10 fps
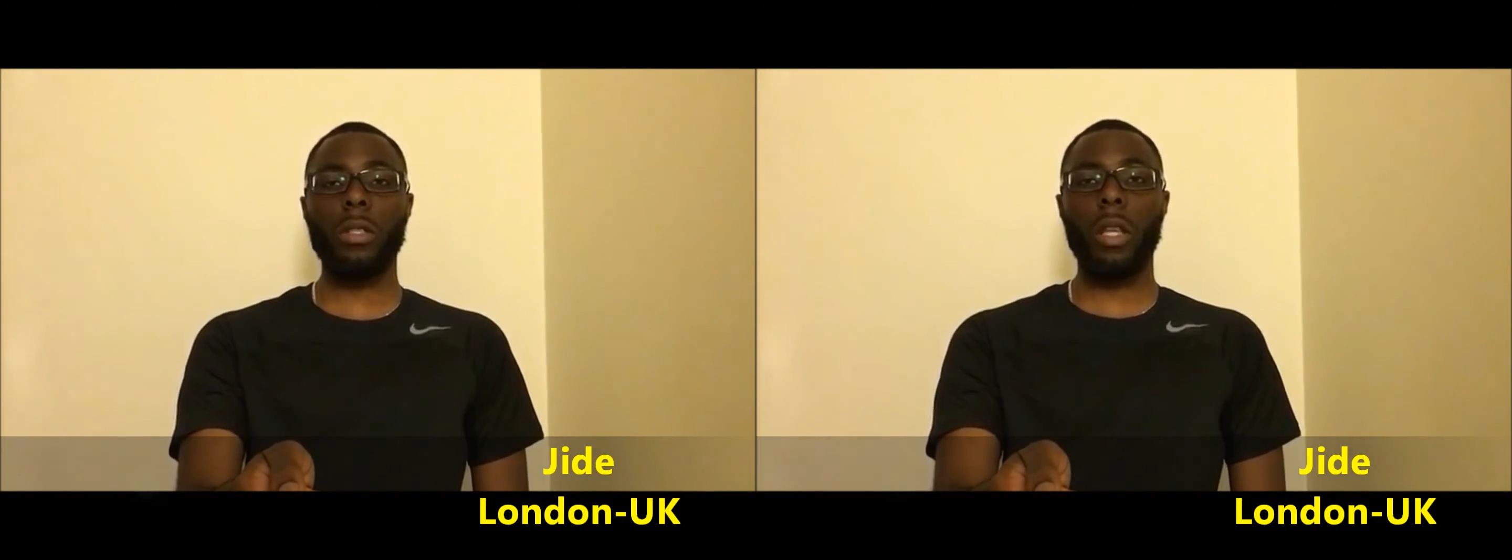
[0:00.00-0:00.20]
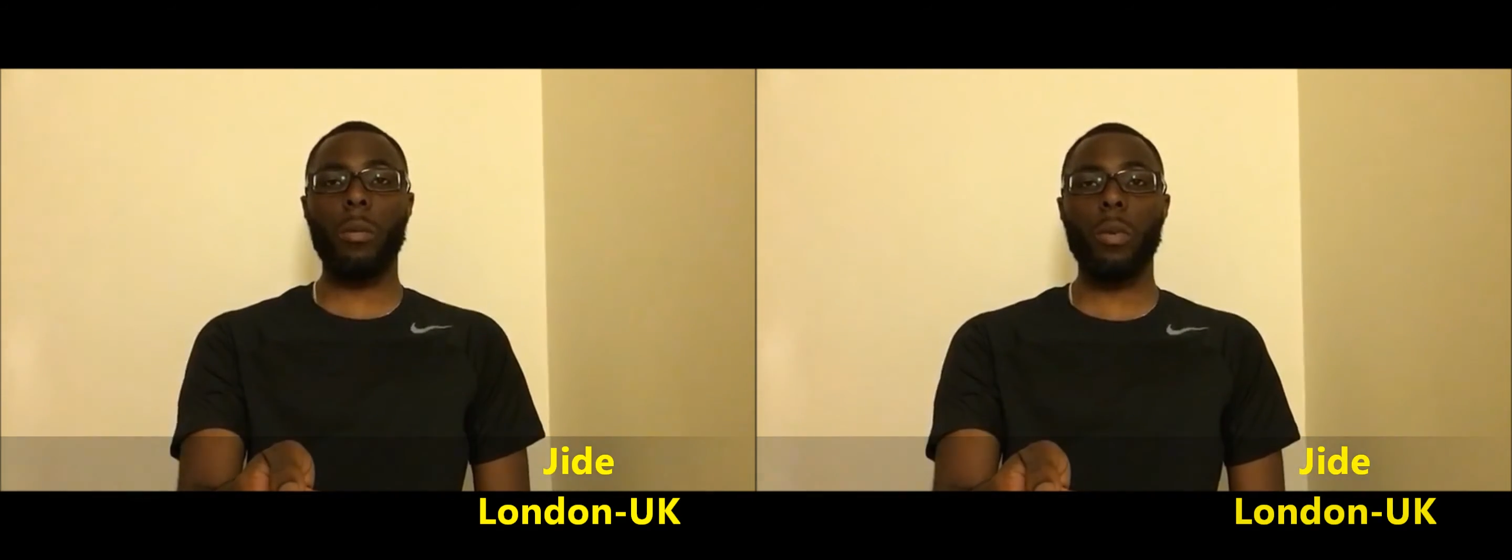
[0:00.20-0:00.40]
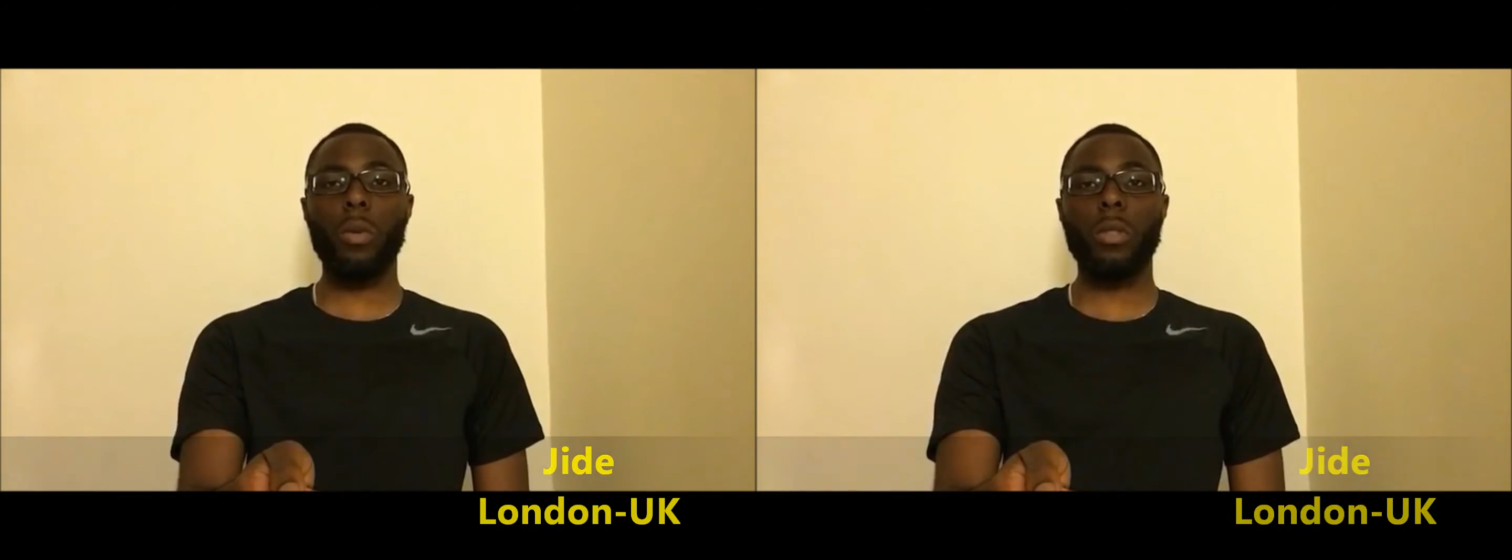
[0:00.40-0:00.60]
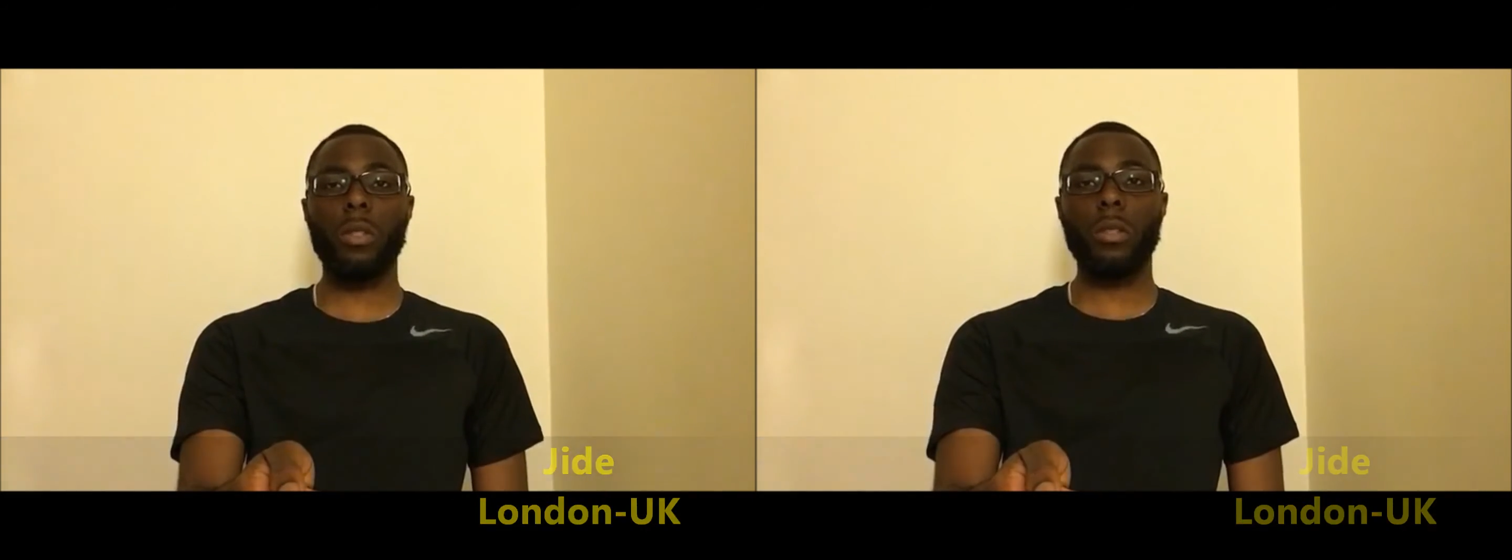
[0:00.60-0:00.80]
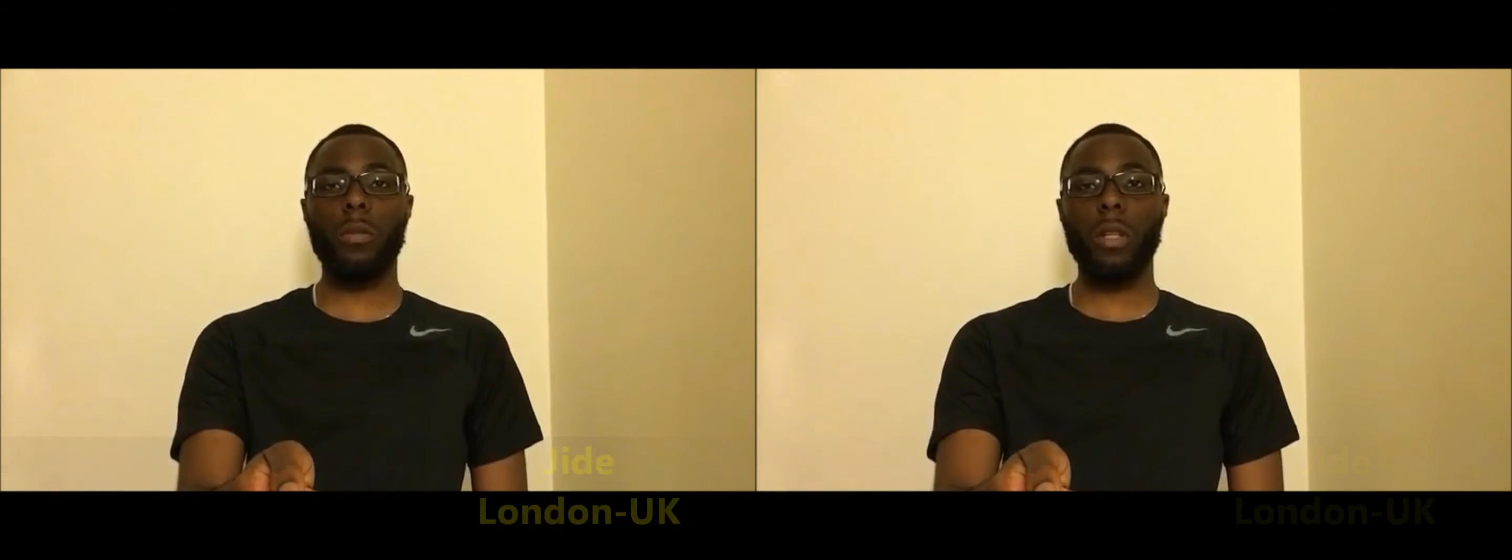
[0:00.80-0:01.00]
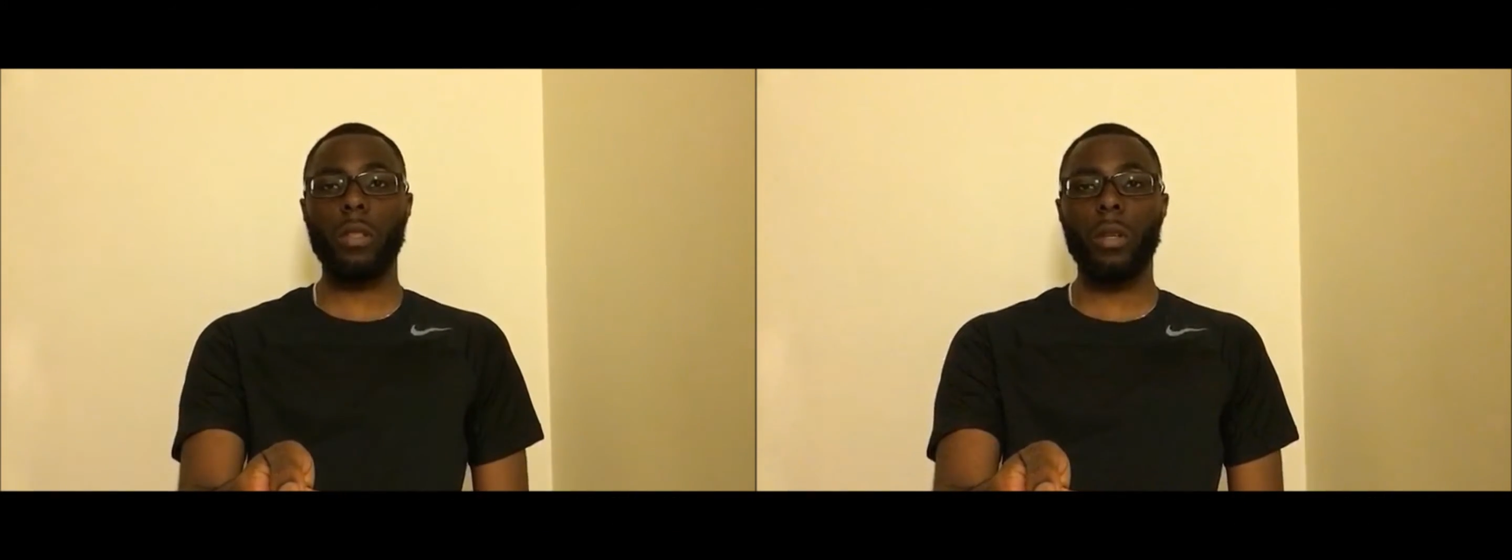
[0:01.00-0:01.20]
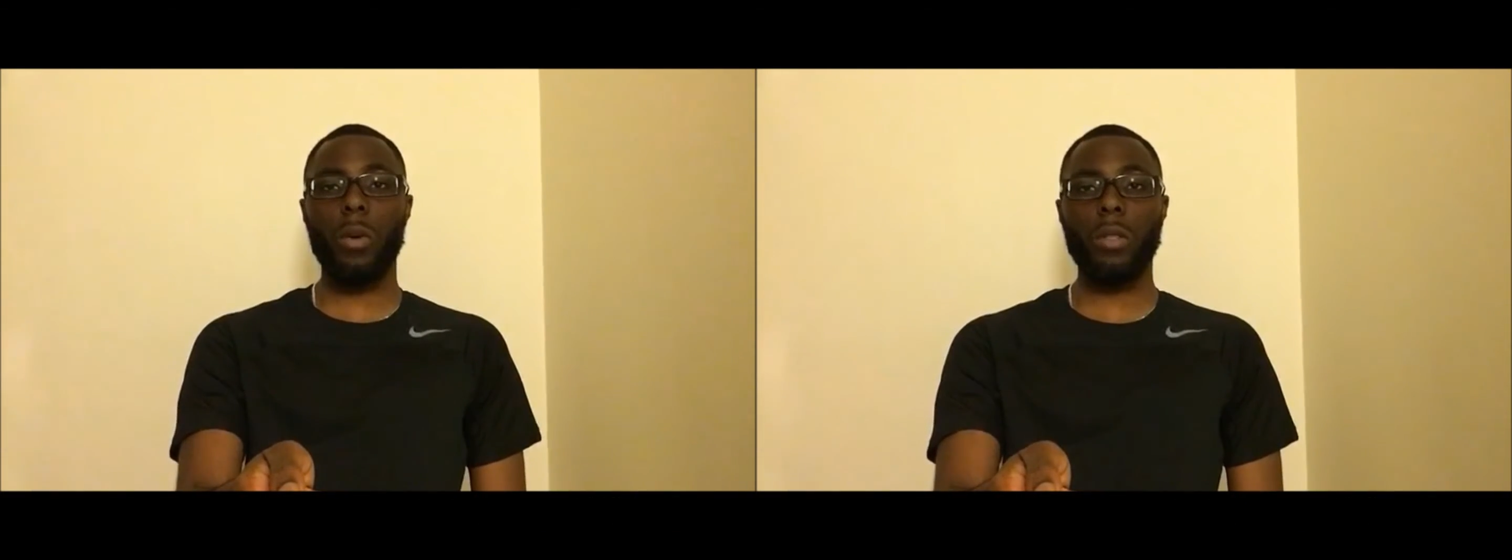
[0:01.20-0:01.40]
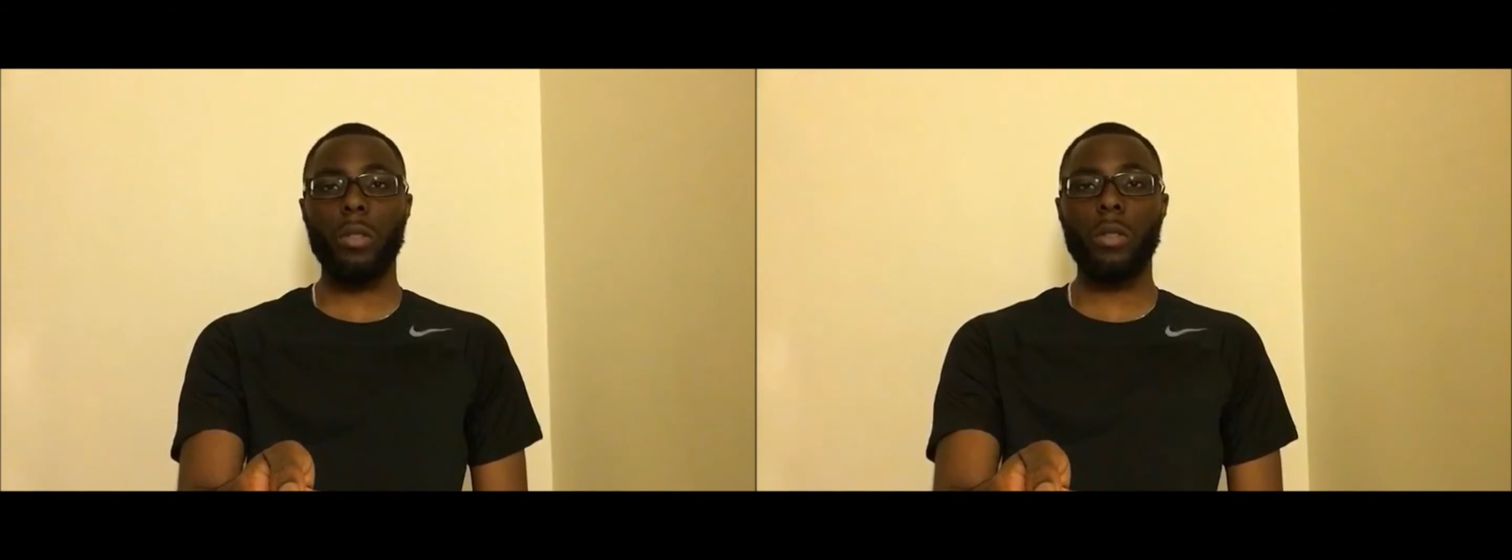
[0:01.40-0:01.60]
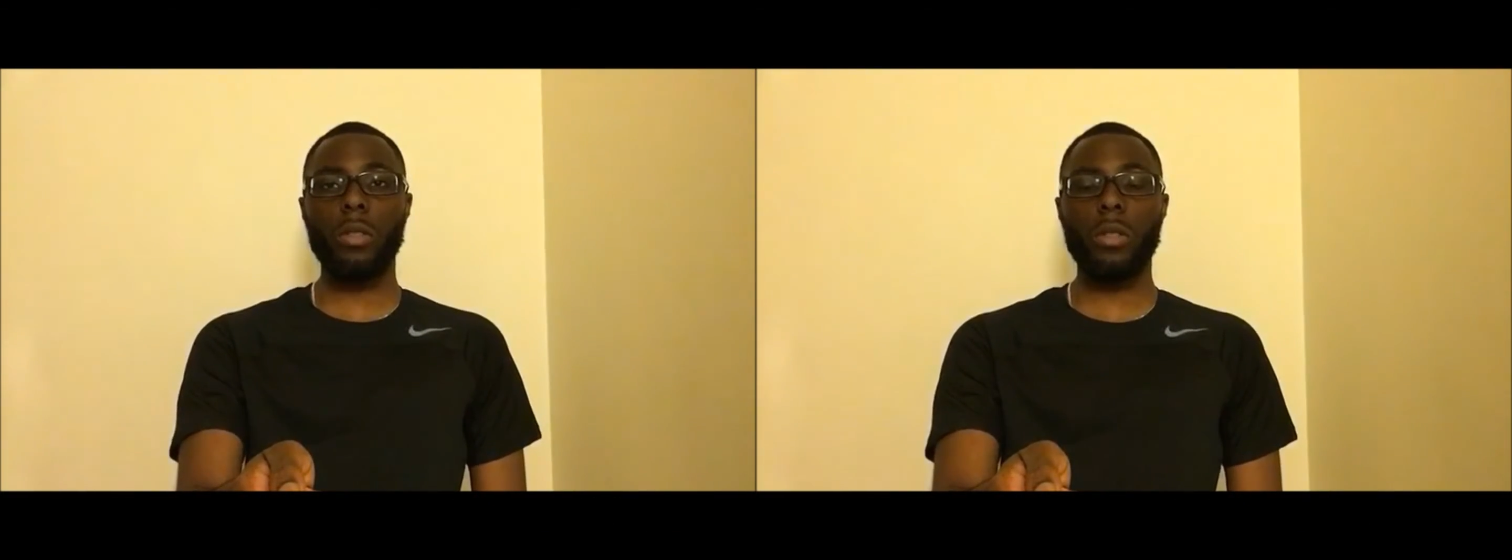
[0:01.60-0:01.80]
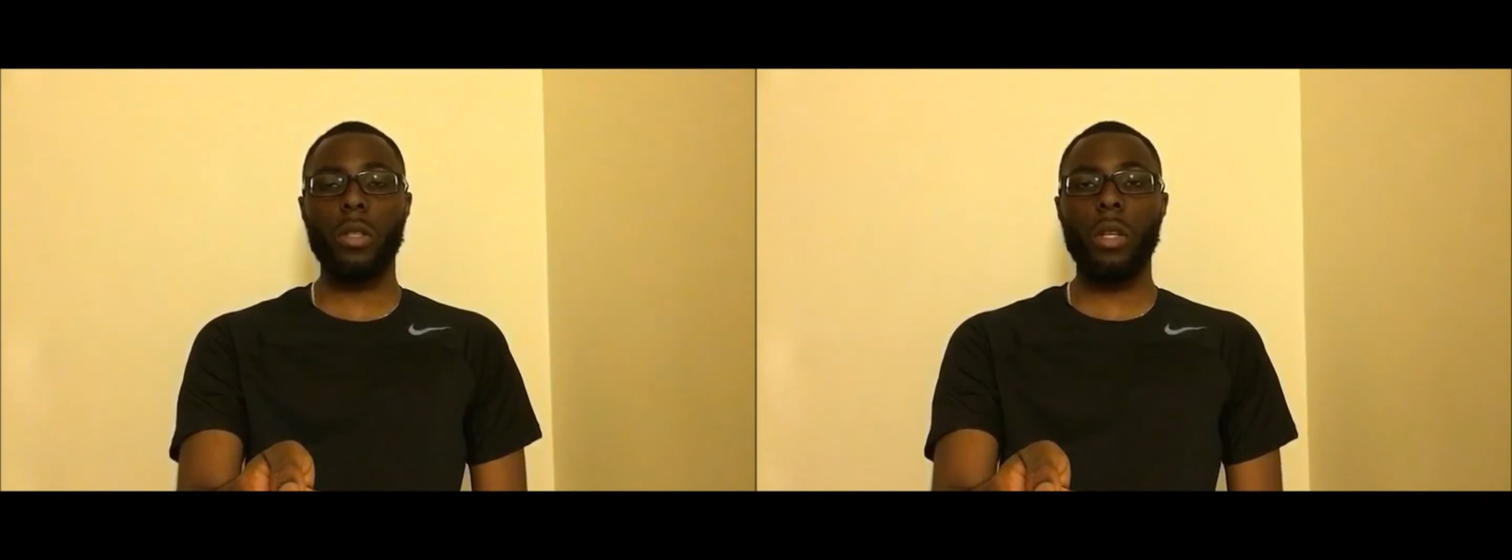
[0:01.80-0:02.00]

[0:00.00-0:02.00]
is the importance of asking questions